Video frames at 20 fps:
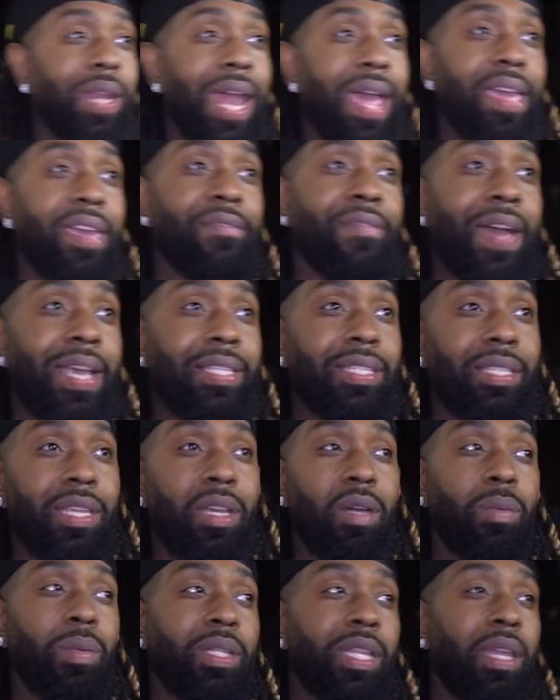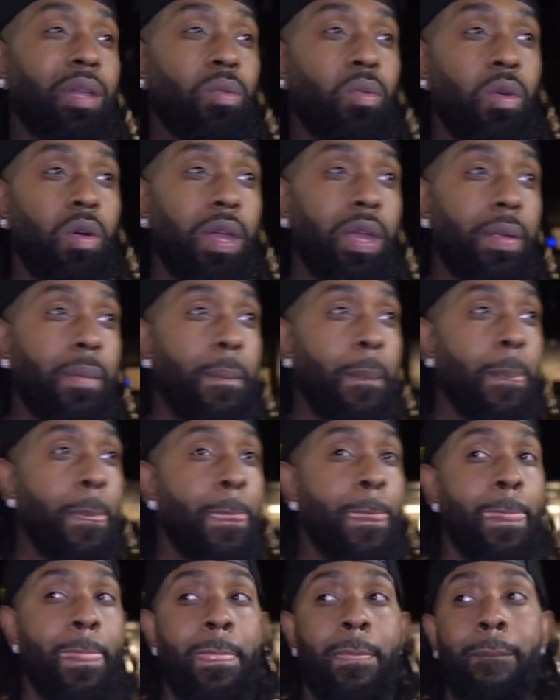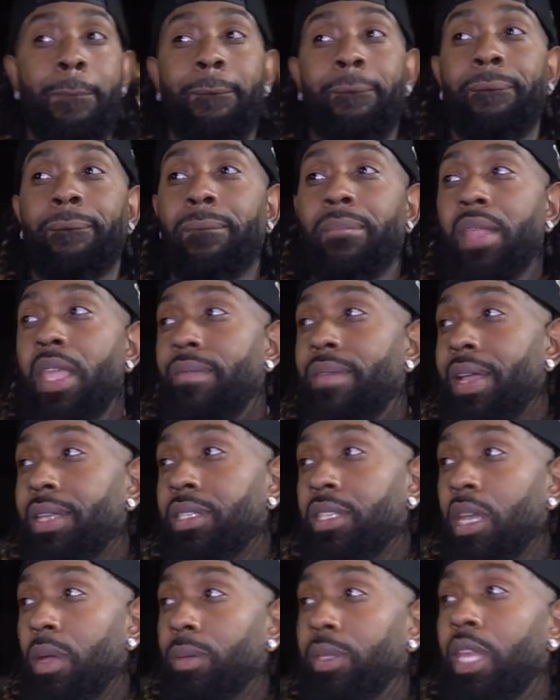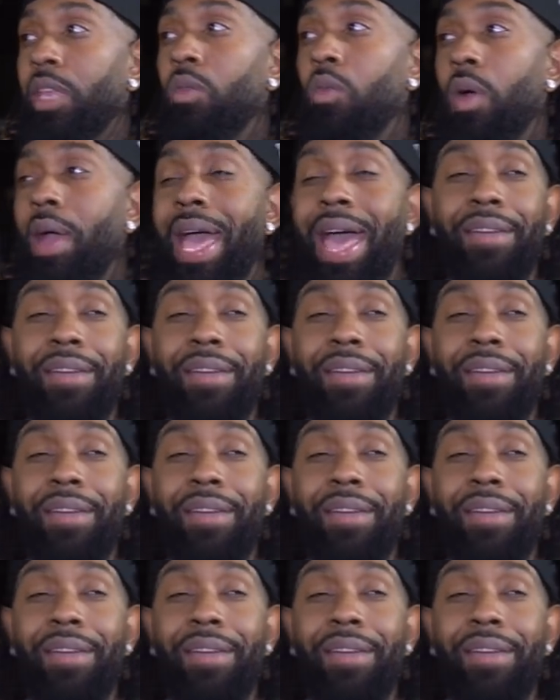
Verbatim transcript: I, if I sell what they want, if I say what they want,